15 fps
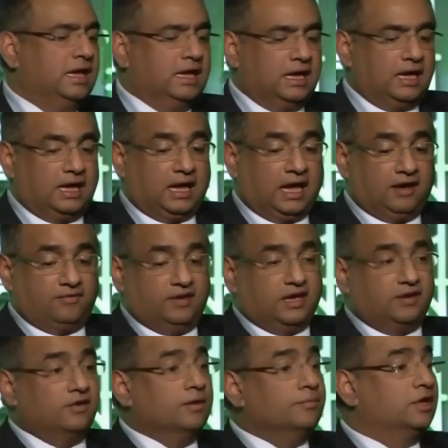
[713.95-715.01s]
having
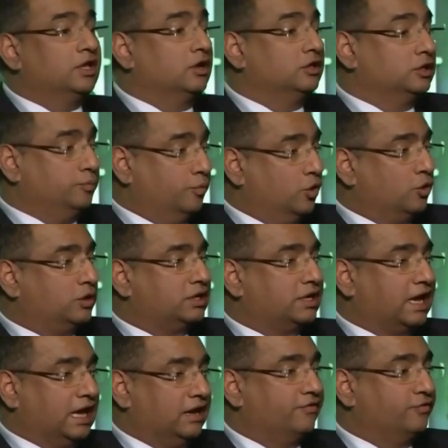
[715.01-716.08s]
women on the board.
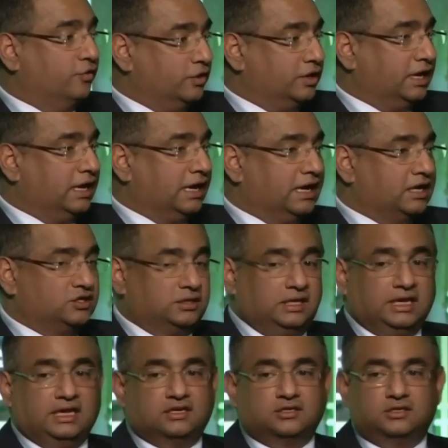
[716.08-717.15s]
California
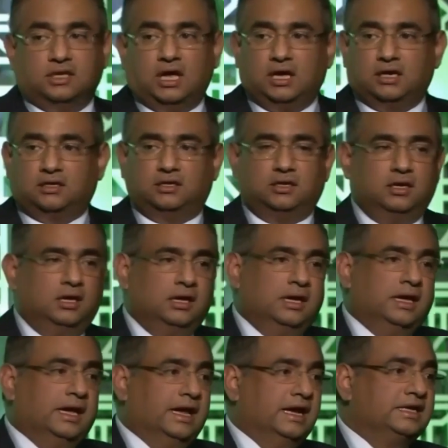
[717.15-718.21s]
actually is not
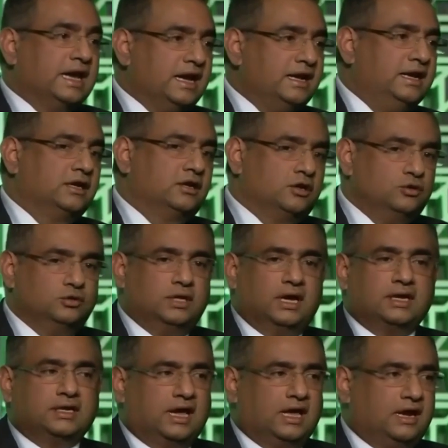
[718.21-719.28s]
intending to do that.
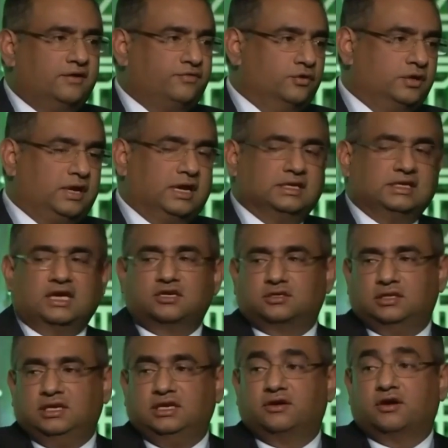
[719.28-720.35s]
California
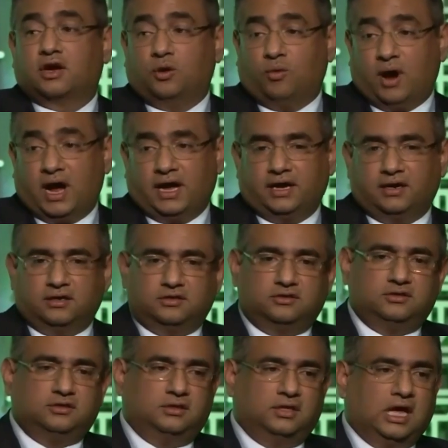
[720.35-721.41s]
actually
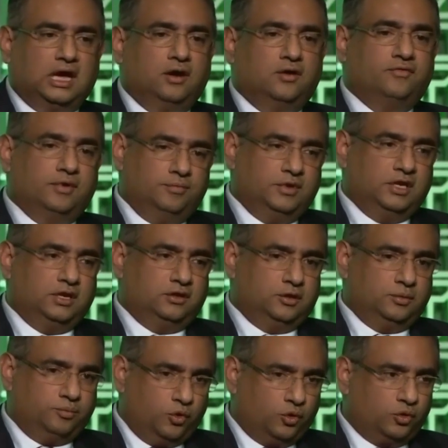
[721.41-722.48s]
requires now women on the
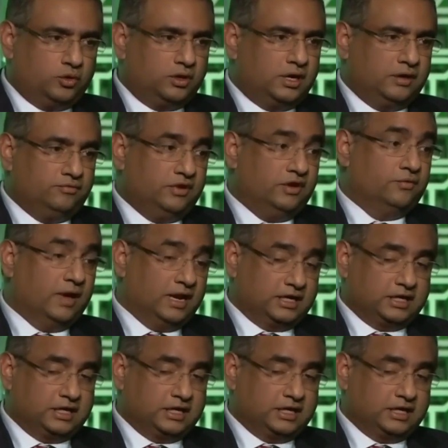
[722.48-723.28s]
board, and we welcome